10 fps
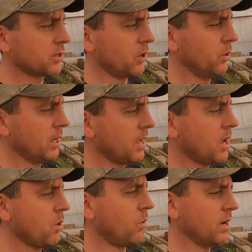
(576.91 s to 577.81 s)
So
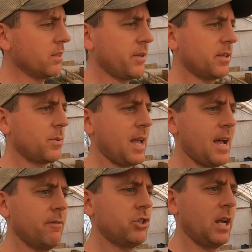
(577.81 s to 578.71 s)
one of the things we
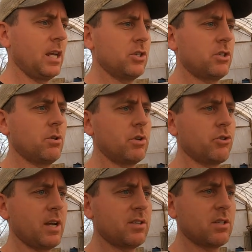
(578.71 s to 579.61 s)
have changed to
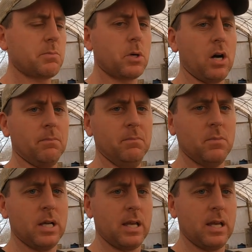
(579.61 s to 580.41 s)
address this problem